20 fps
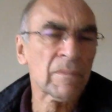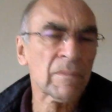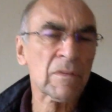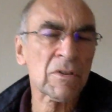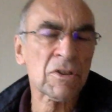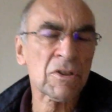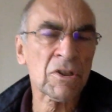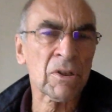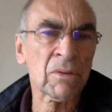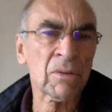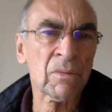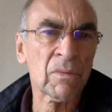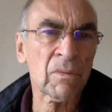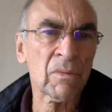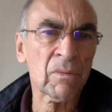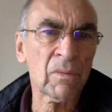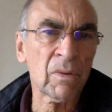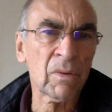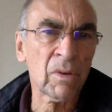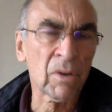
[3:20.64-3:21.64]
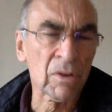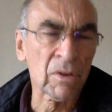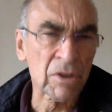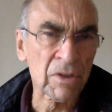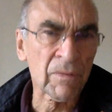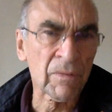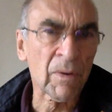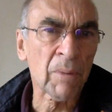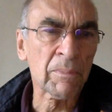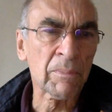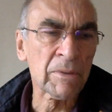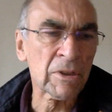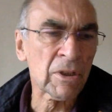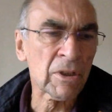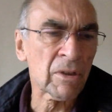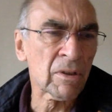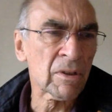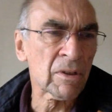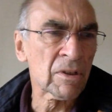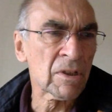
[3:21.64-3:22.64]
So lots of
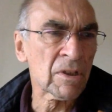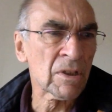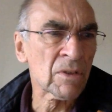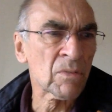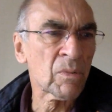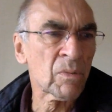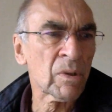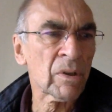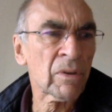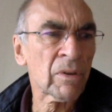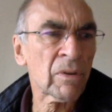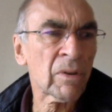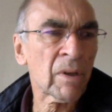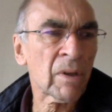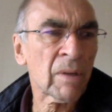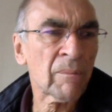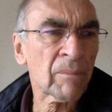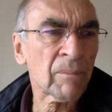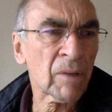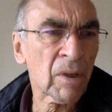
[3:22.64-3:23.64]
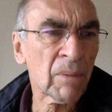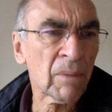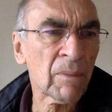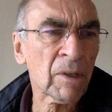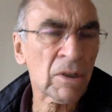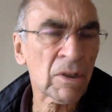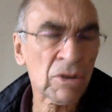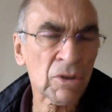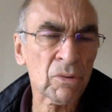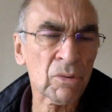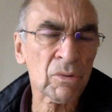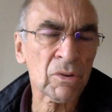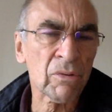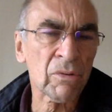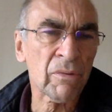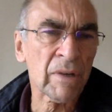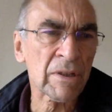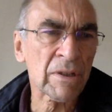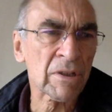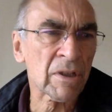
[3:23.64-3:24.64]
opportunities with commercial to
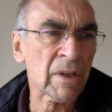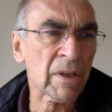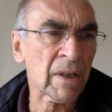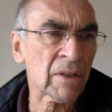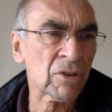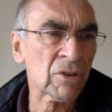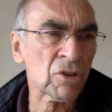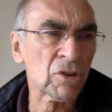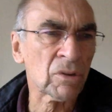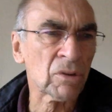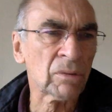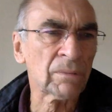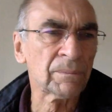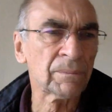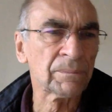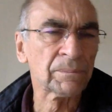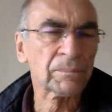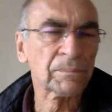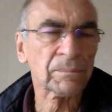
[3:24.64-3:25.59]
residential.